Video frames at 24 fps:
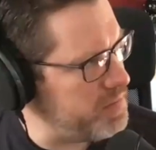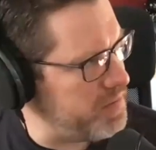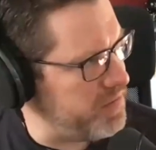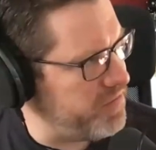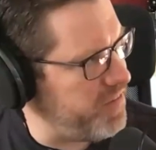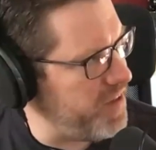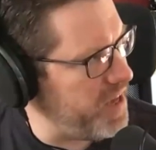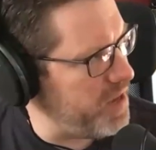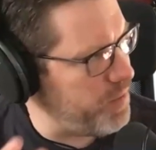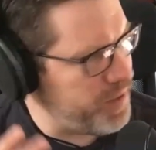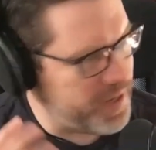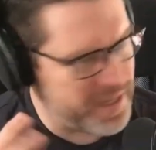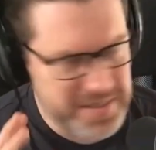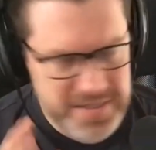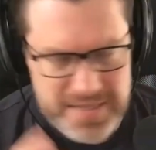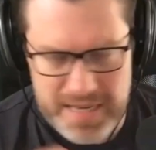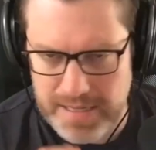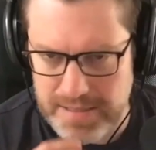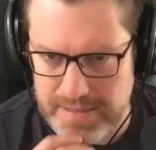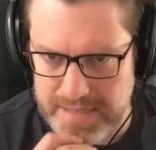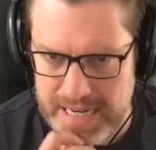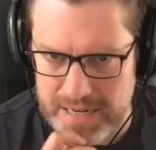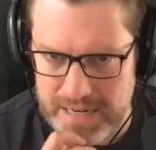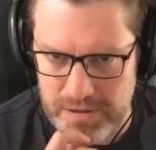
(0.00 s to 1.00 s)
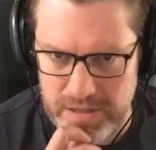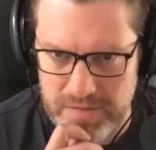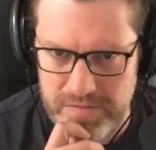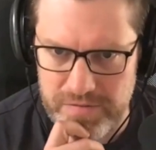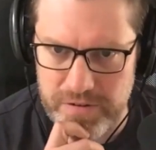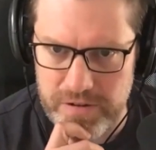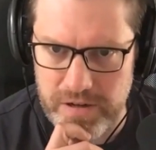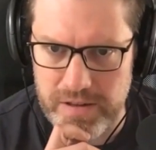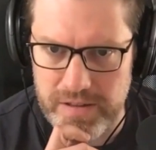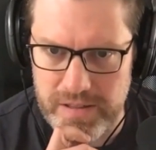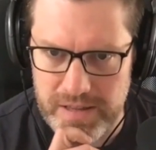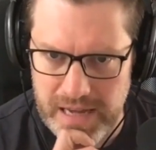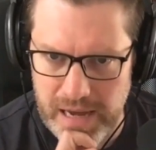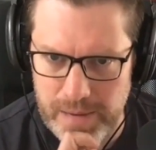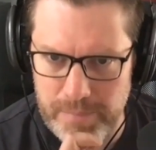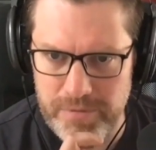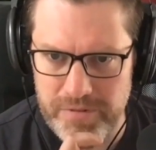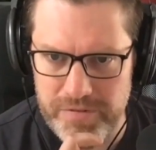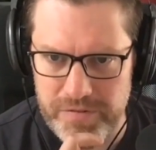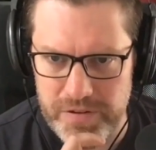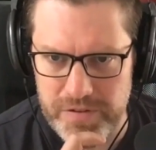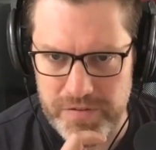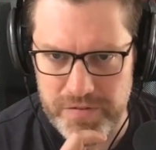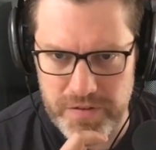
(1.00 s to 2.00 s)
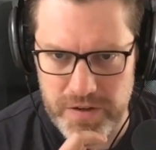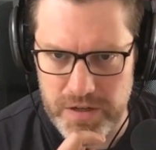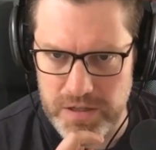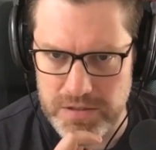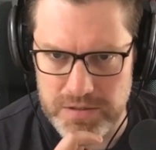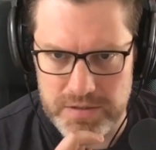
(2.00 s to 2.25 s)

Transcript: to be fair, when I sat down in front of the camera for the